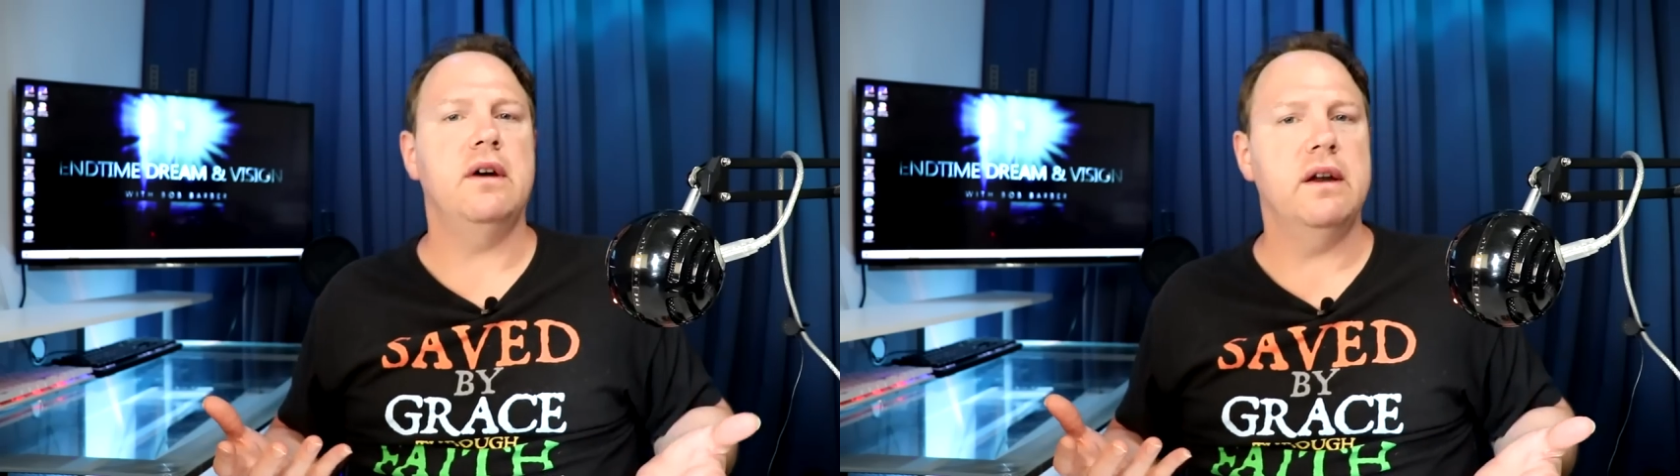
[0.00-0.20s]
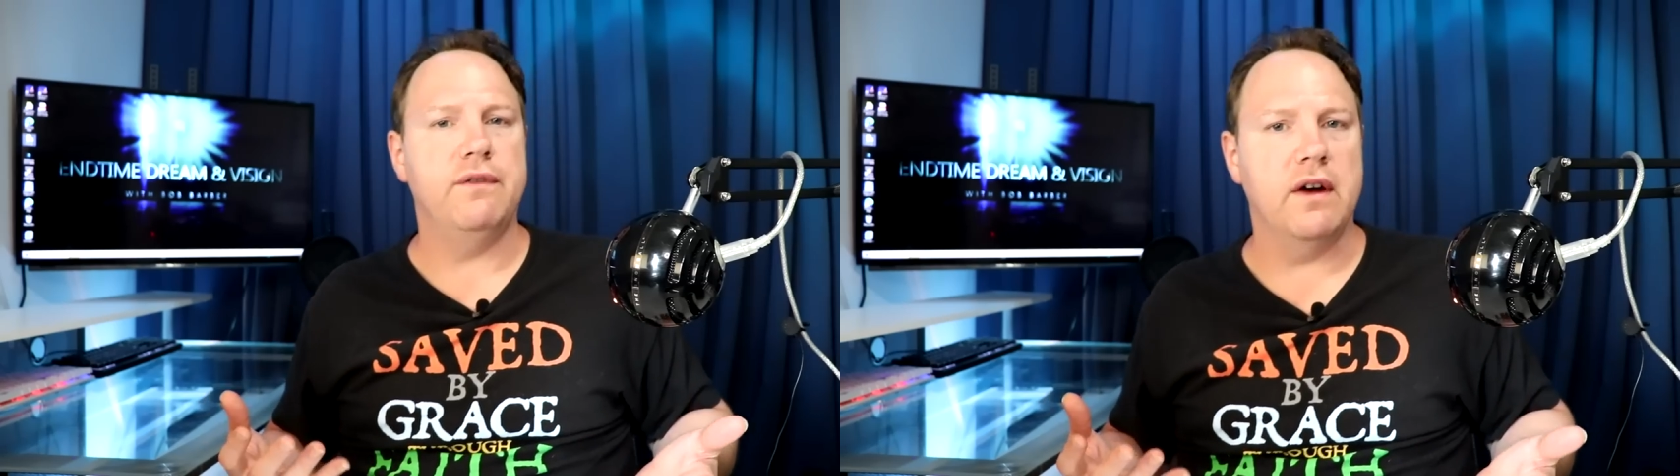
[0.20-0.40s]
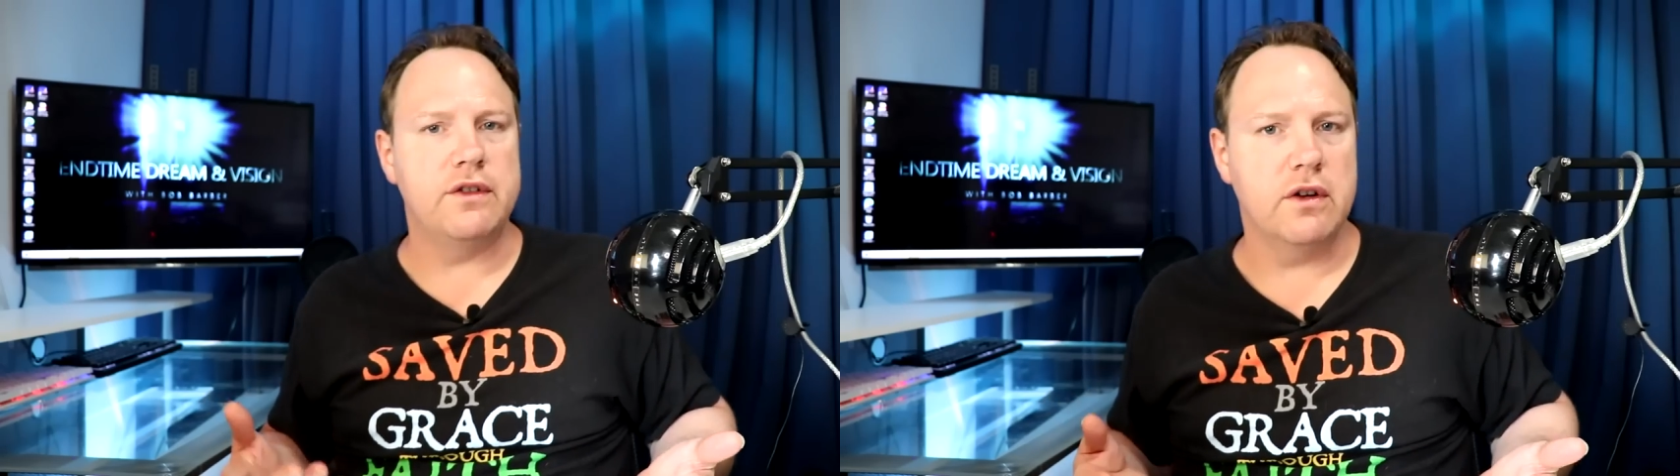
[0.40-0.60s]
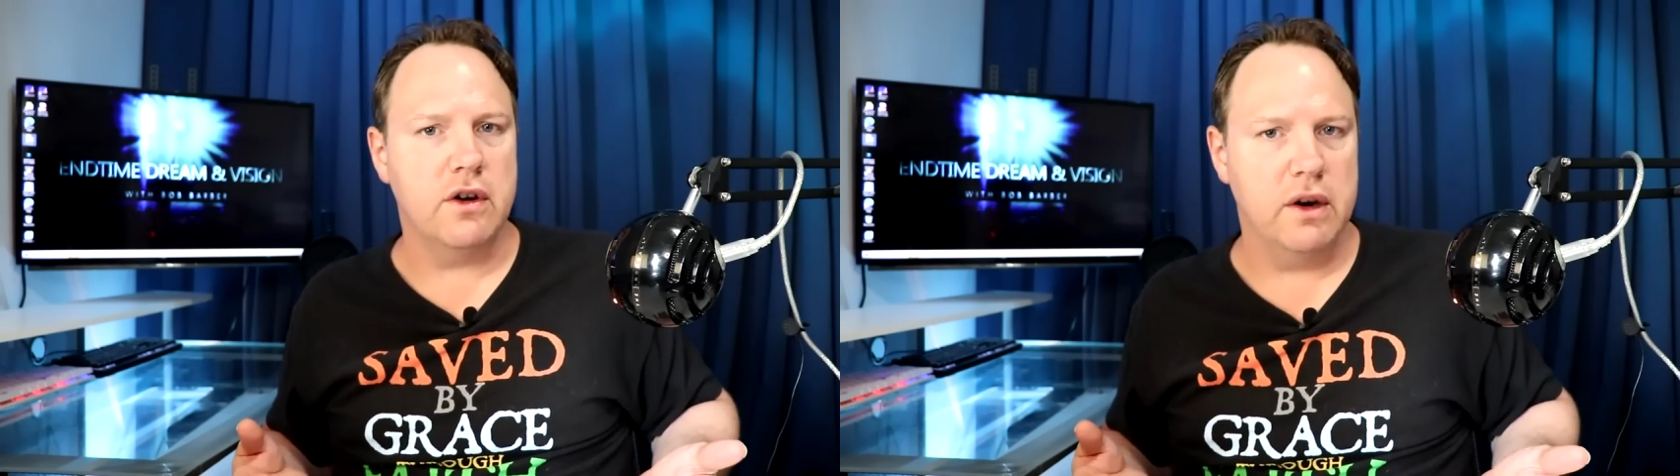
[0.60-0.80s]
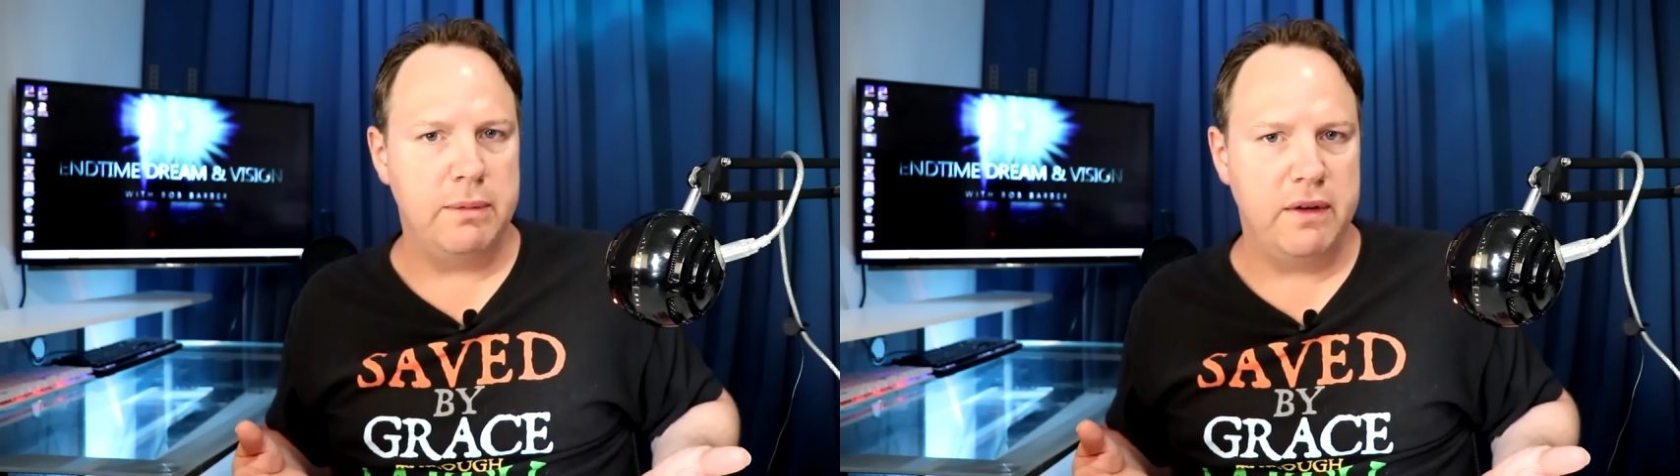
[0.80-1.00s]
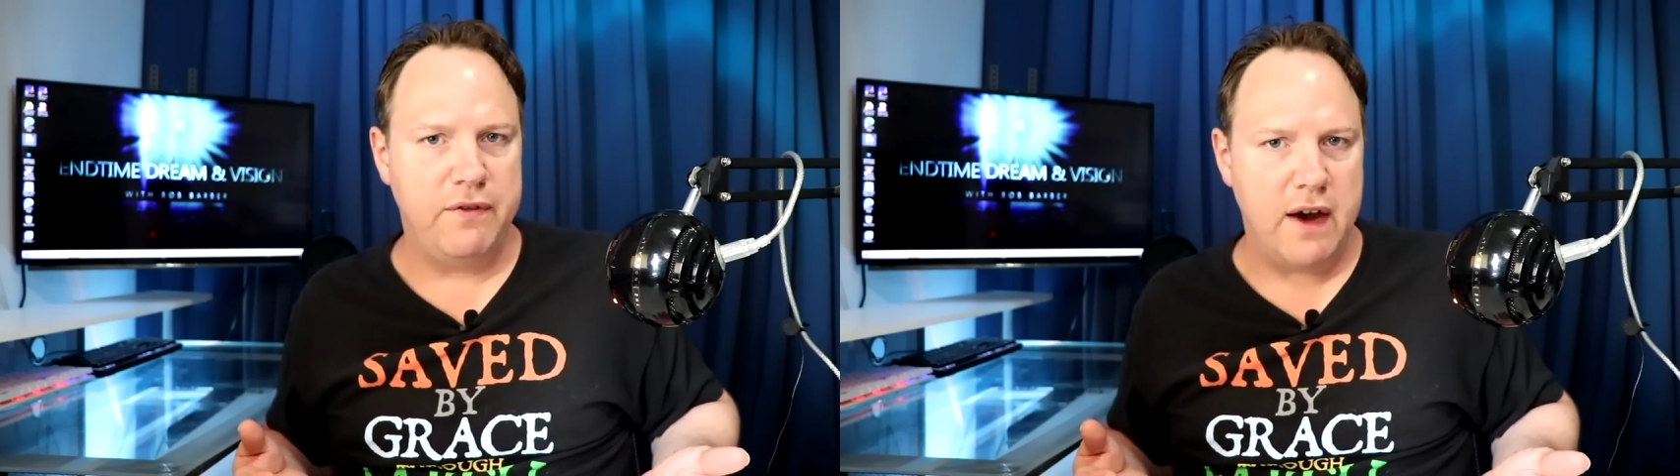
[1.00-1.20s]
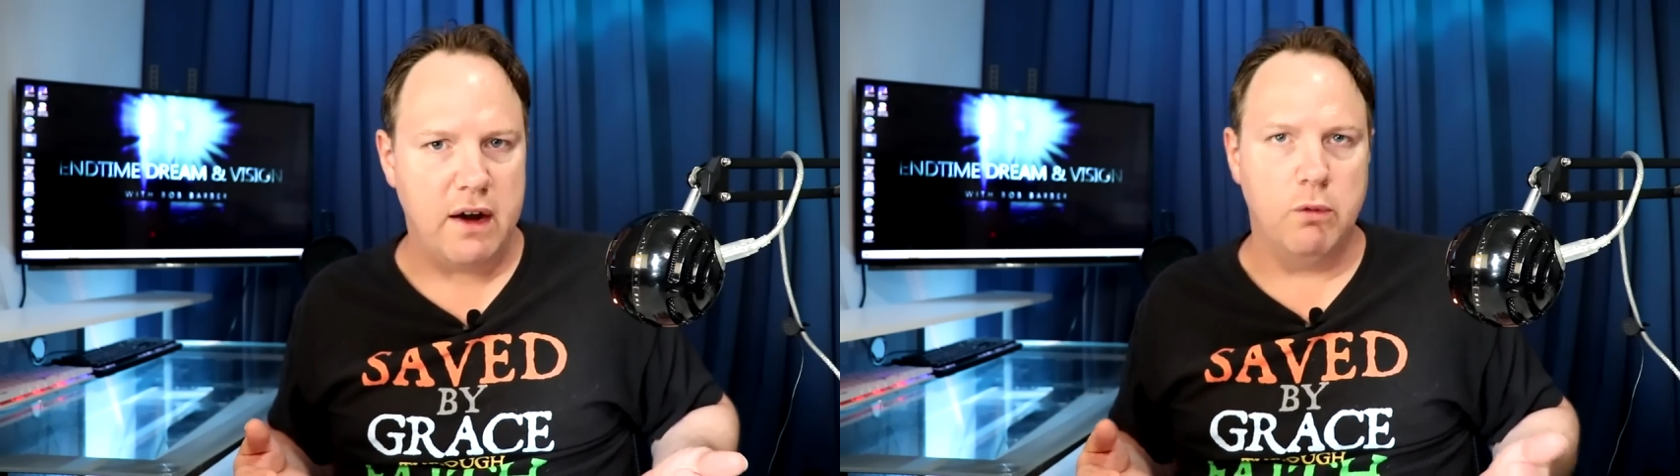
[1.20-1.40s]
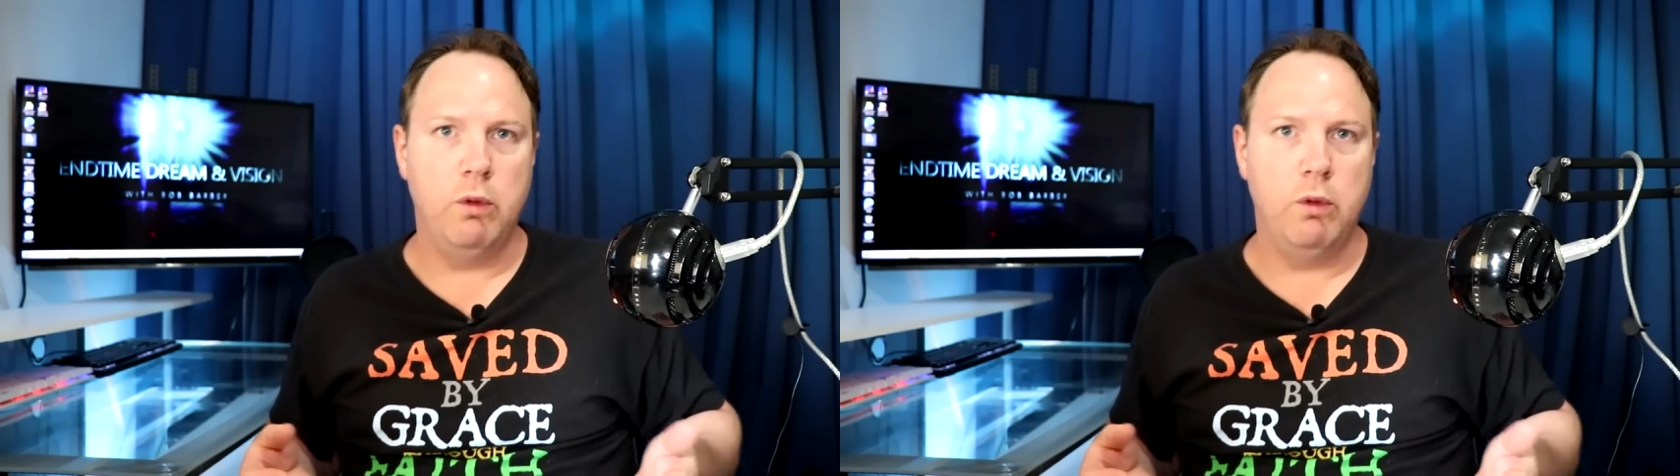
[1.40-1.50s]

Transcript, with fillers: none of us are going to be fat.